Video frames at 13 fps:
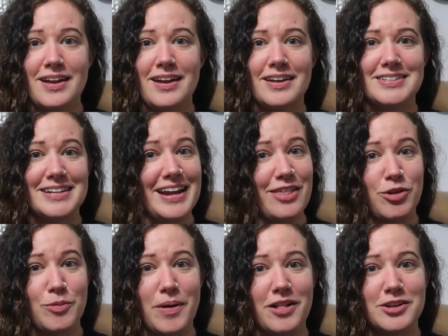It's an
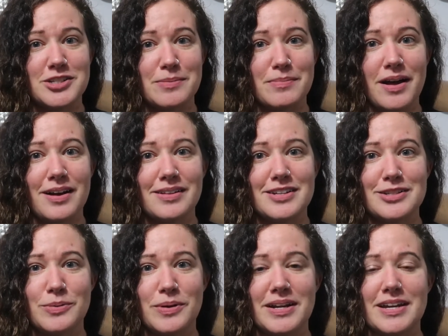Anthropologie mug.
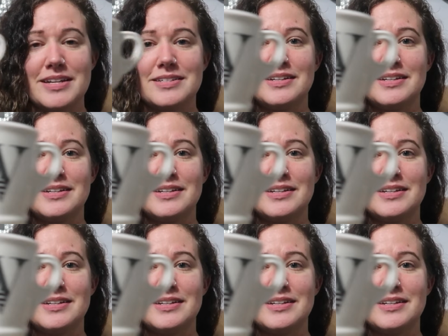This one is